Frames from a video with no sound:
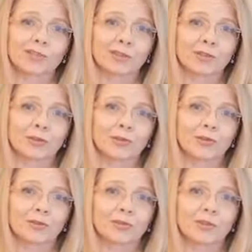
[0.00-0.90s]
to
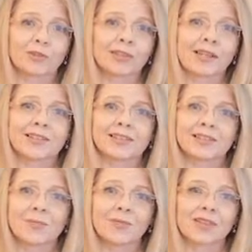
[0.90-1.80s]
create
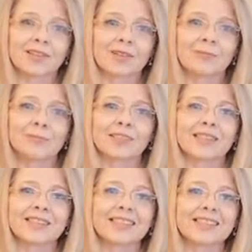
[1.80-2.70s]
something
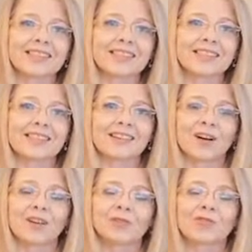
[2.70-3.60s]
completely
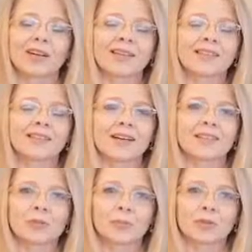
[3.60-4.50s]

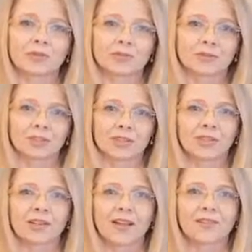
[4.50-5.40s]
unrecognizable with your
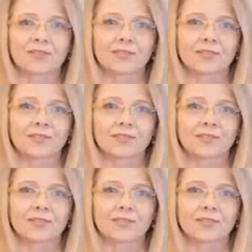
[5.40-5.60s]
life?